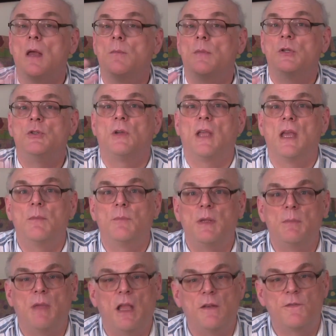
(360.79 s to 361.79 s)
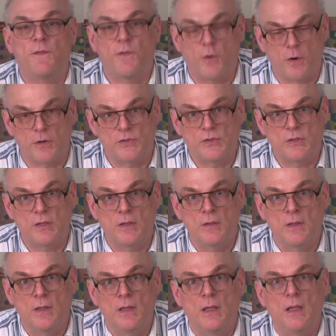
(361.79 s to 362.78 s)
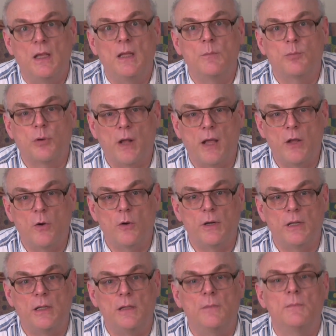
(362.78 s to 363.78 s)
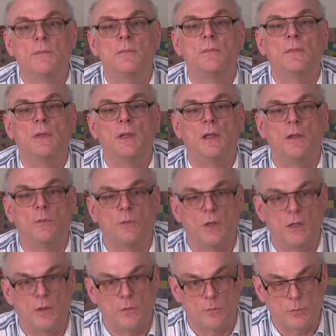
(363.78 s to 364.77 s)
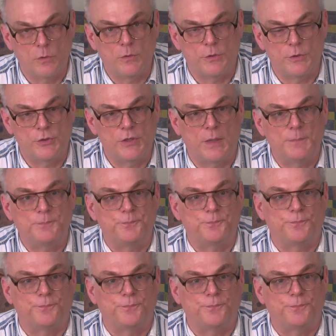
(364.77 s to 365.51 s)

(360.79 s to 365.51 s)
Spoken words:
but you can be made first in priority in rulership.